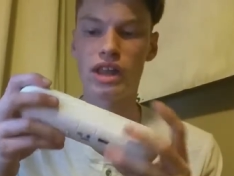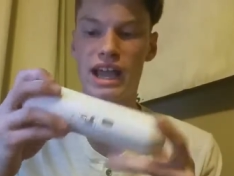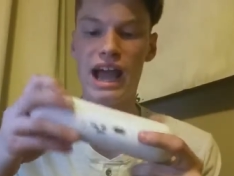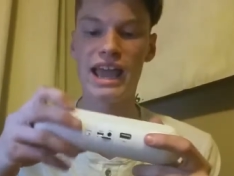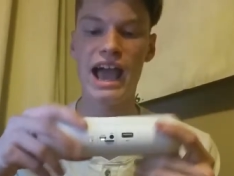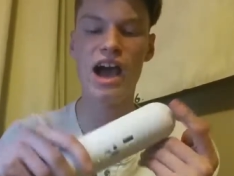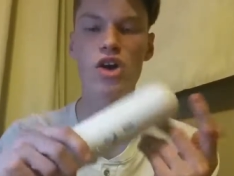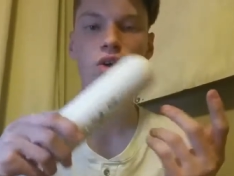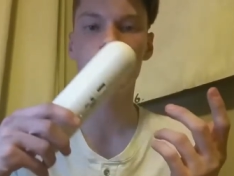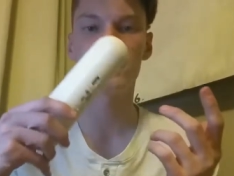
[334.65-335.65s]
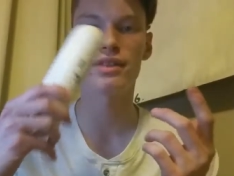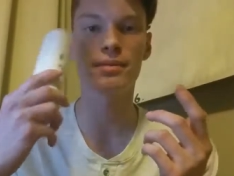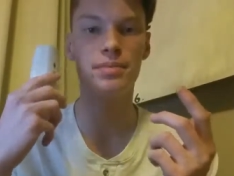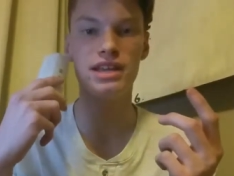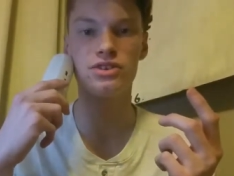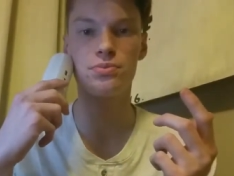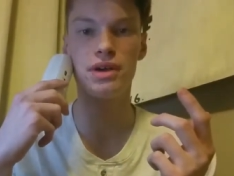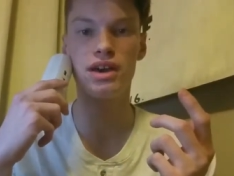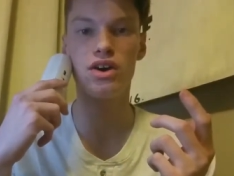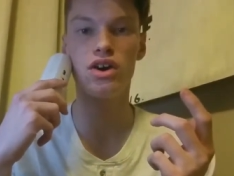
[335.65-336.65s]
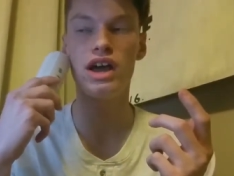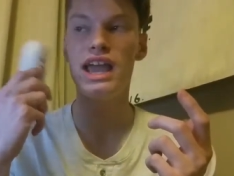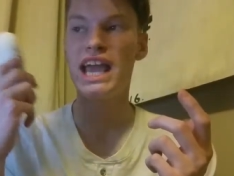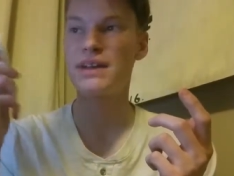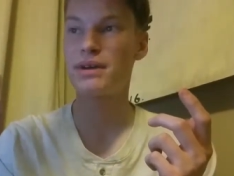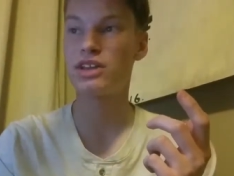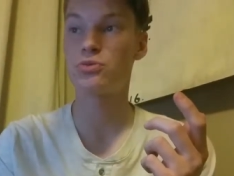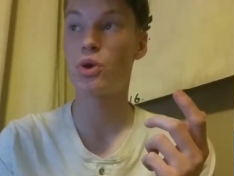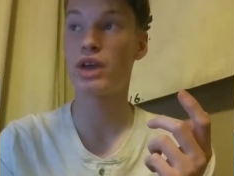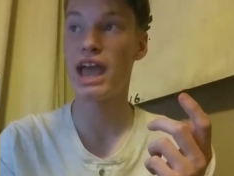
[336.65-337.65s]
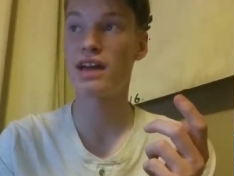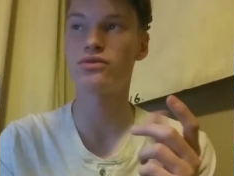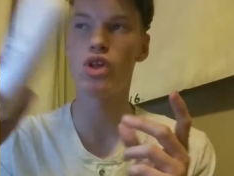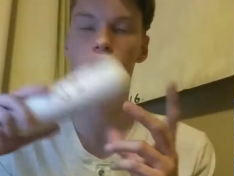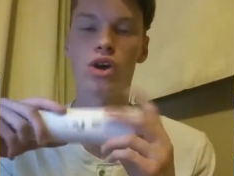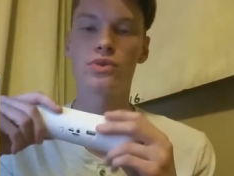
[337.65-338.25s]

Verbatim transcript: Like, I held the Beats Pill in my Spokane vlog,